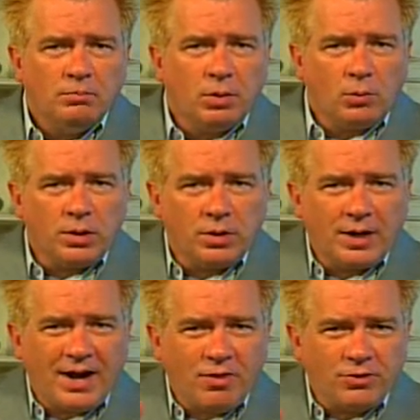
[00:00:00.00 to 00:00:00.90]
but we are
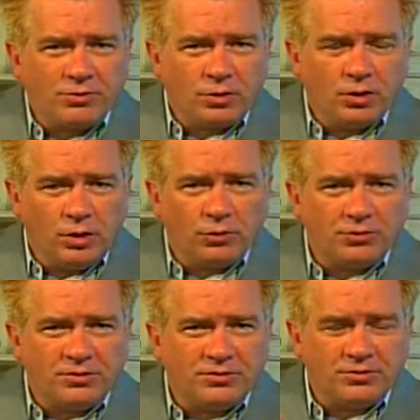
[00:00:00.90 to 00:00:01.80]
now this close
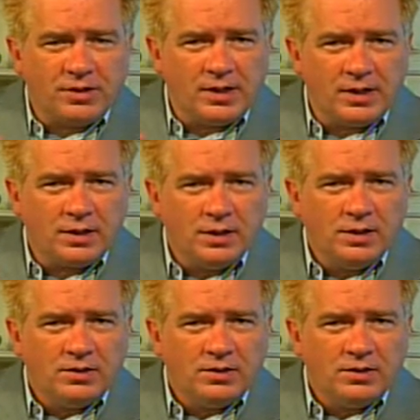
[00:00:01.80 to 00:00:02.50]
to seeing